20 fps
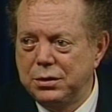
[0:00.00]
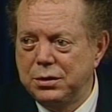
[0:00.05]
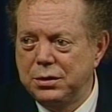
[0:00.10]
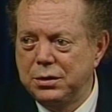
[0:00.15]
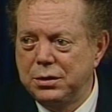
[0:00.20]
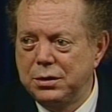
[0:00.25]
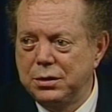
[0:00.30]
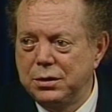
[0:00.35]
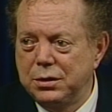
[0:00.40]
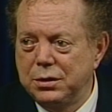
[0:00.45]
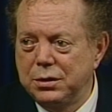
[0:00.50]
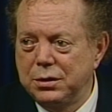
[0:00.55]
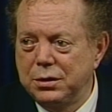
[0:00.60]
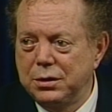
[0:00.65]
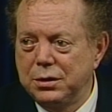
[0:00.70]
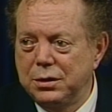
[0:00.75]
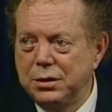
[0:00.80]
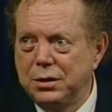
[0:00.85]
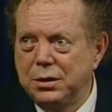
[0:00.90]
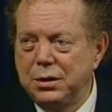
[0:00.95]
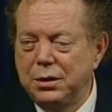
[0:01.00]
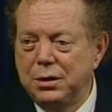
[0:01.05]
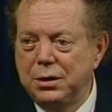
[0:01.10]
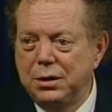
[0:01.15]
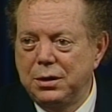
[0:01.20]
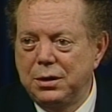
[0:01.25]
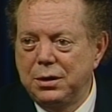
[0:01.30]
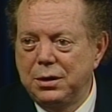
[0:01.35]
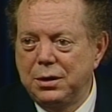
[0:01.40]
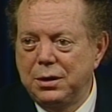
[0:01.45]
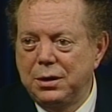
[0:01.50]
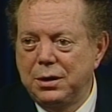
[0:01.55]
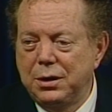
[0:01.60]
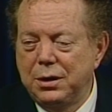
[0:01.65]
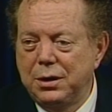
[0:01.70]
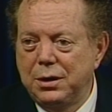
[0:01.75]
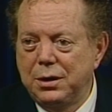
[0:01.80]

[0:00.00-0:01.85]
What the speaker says: Nothing is said.